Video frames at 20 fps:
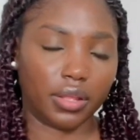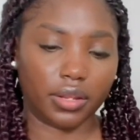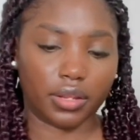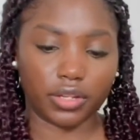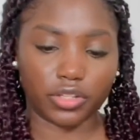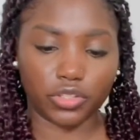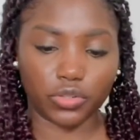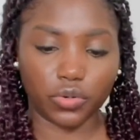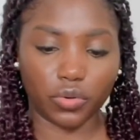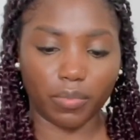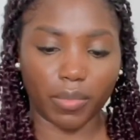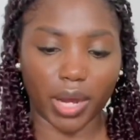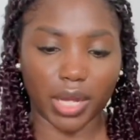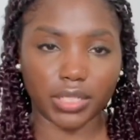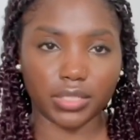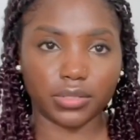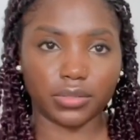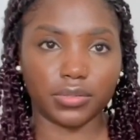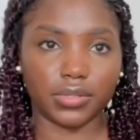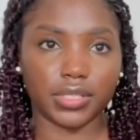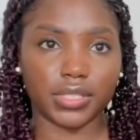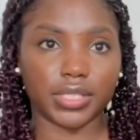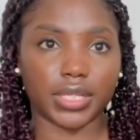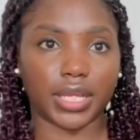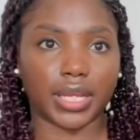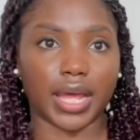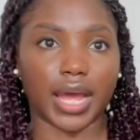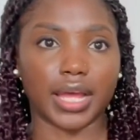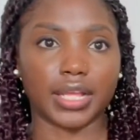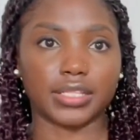two bottles,
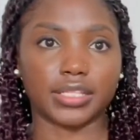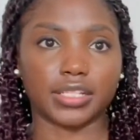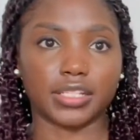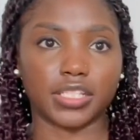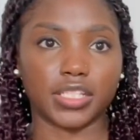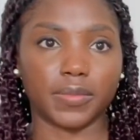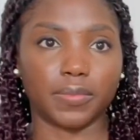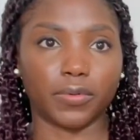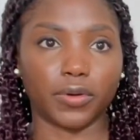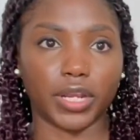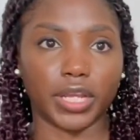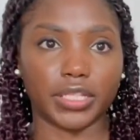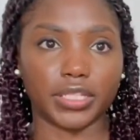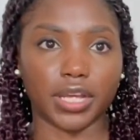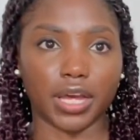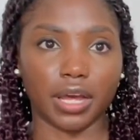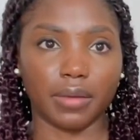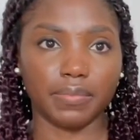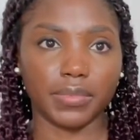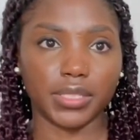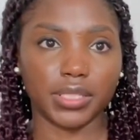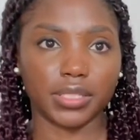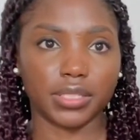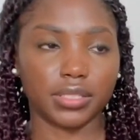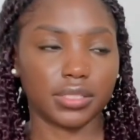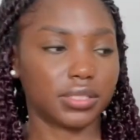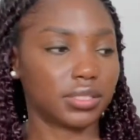it has the spray caps,